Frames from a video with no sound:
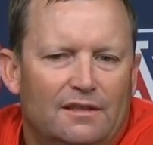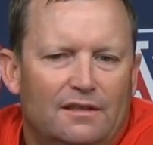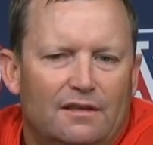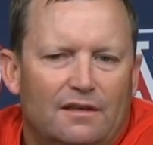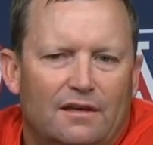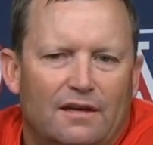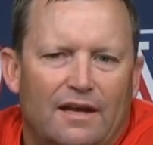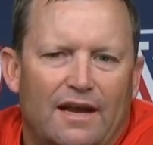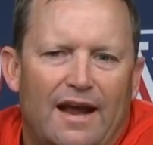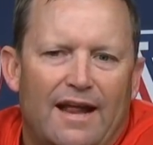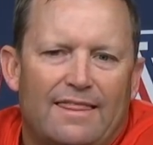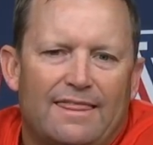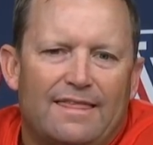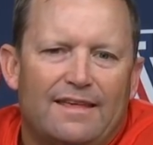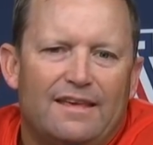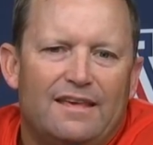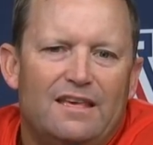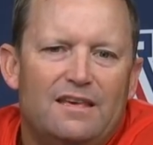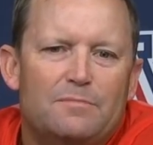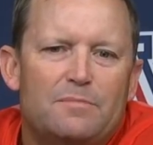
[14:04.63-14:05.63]
Uh, I
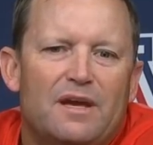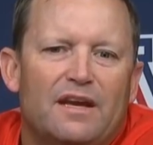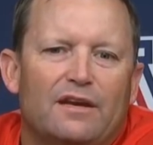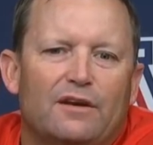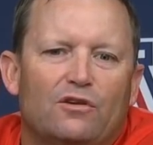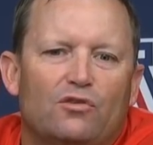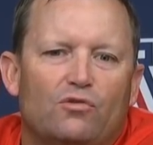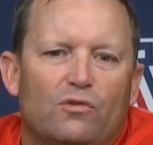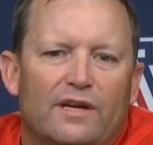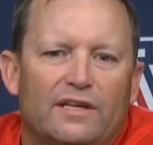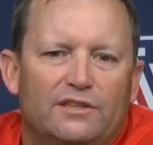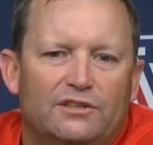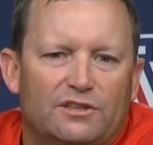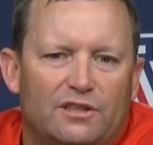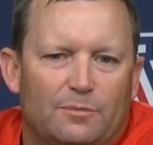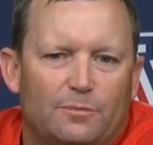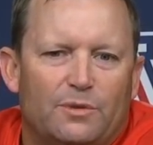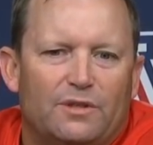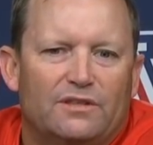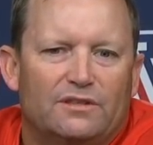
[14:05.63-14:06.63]
think he made a great
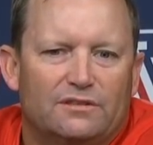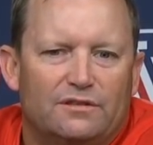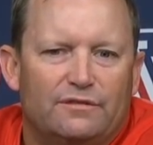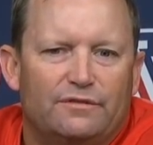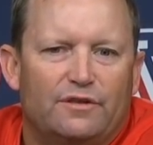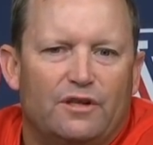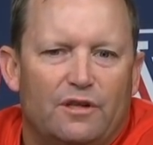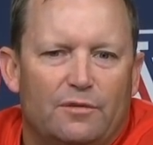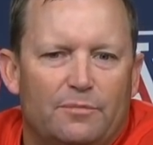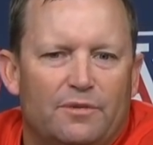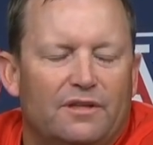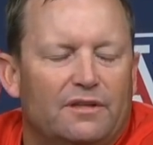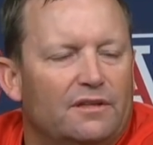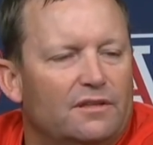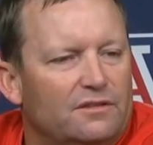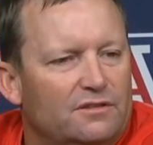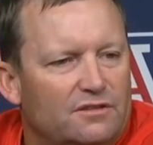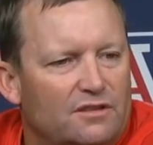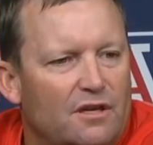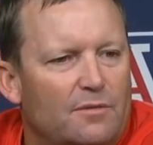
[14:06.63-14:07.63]
jump in his development
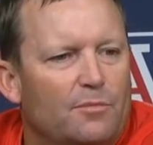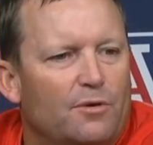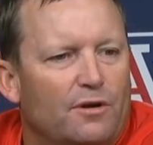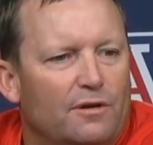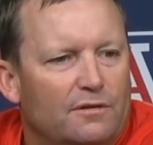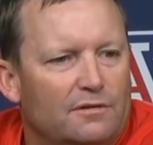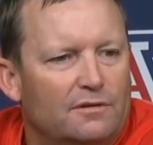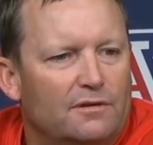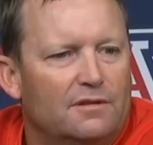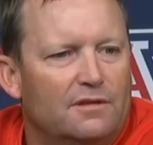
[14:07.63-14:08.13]
this summer,